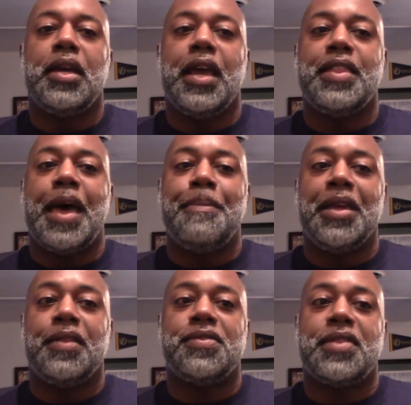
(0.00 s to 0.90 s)
And that
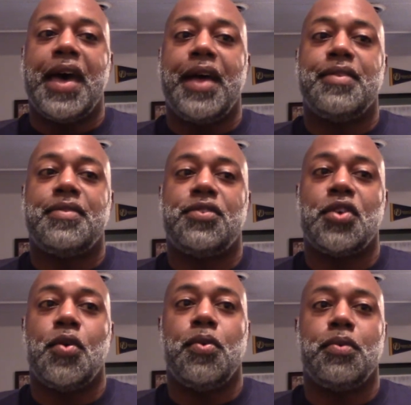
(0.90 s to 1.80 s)
means that,
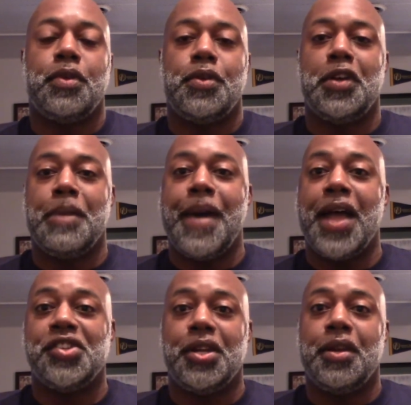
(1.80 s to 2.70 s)
so you can
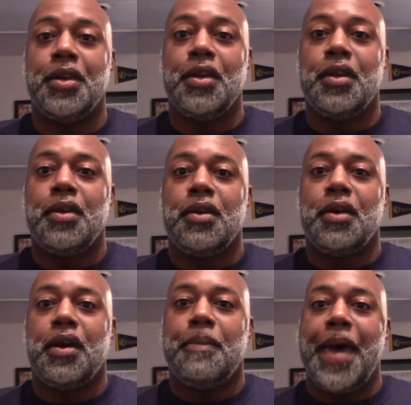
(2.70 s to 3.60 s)
imagine
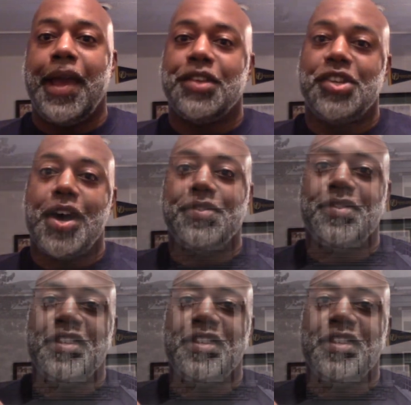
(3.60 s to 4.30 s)
back at Johnson C.